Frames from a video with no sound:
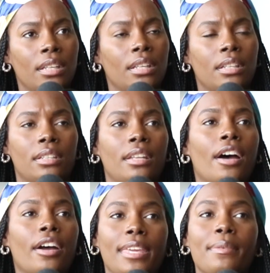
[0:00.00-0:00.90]

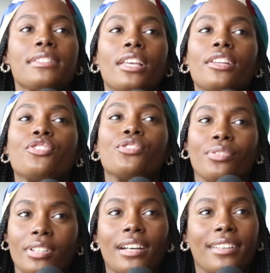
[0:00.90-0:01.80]
No, he was
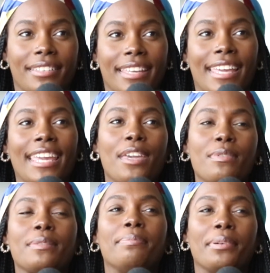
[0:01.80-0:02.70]
drunk and he
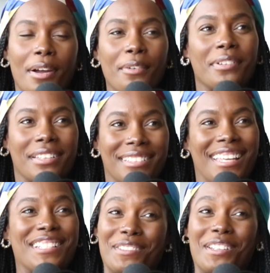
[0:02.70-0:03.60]
was broke.
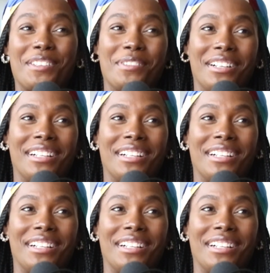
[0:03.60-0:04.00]
That's what it was.